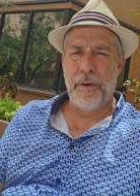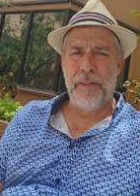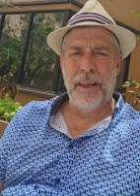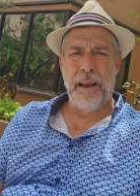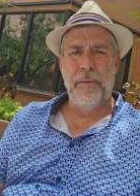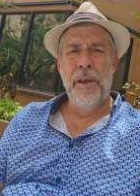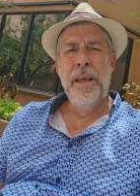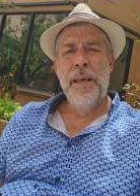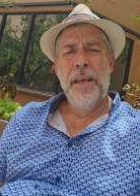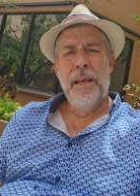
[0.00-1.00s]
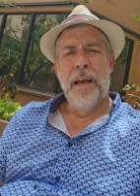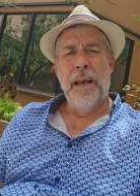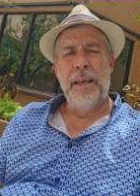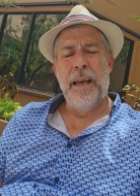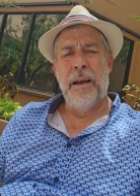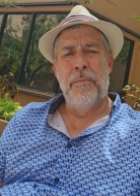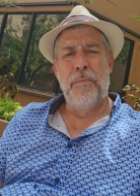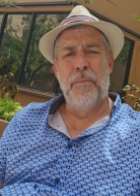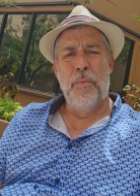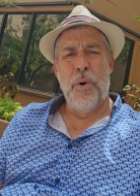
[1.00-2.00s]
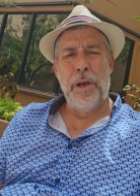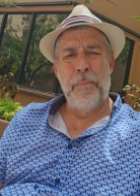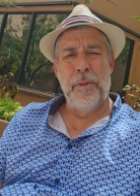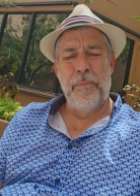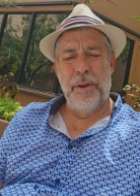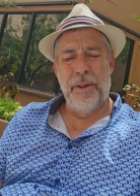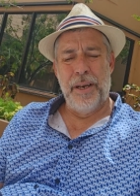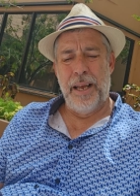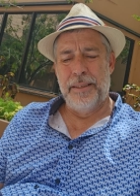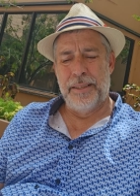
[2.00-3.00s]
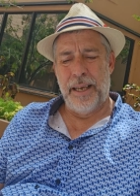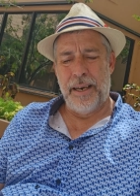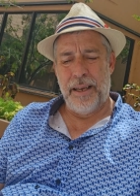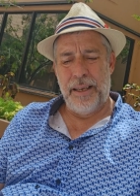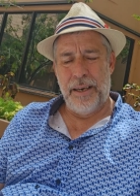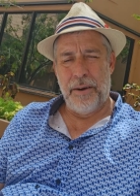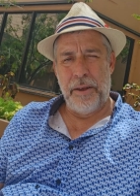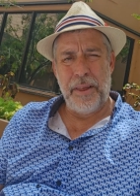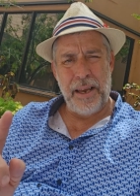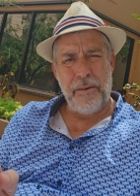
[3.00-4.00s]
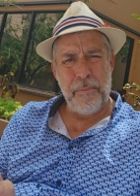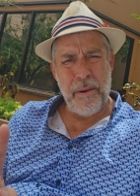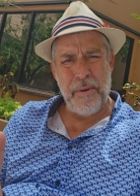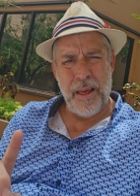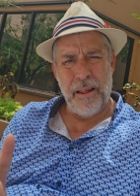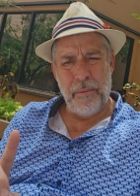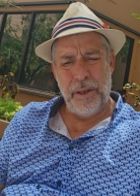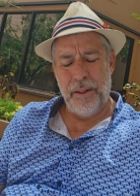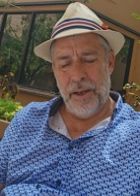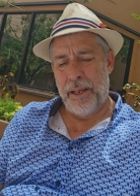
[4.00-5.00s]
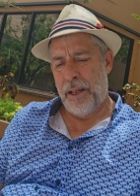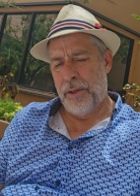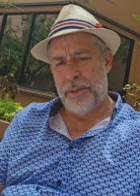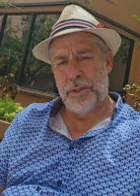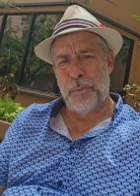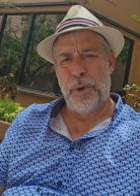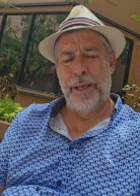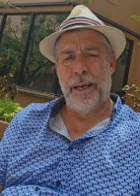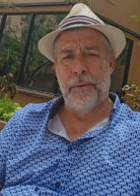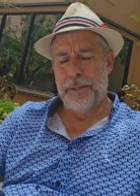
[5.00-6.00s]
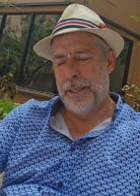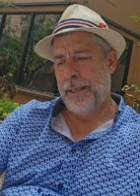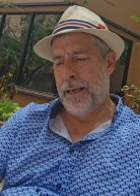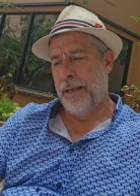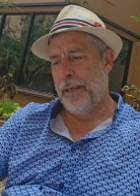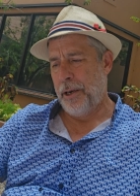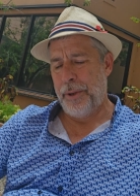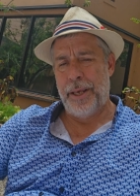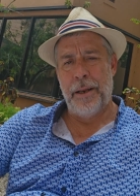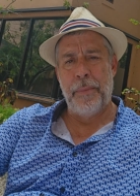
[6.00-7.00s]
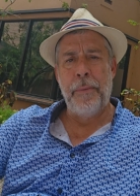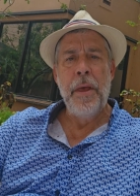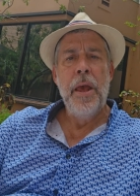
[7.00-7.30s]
I think I, I uh, woke up in the middle of the night and saying, I, you know, I think I remember that. Let me look, and I looked this morning, and I was like, ah, oh, you got to be kidding me.